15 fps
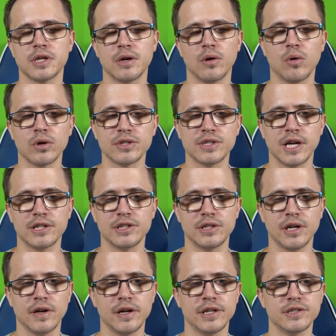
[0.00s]
or
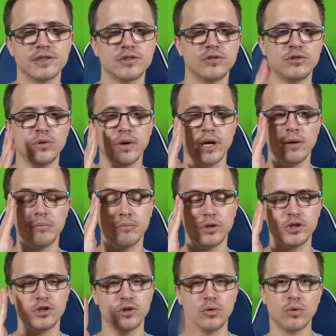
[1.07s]
Sagittarius, to a
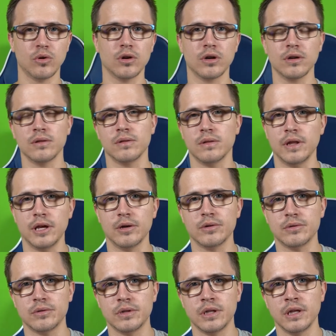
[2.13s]
mature
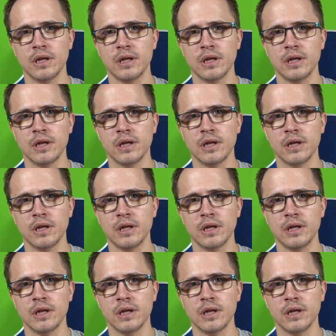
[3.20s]
Leo,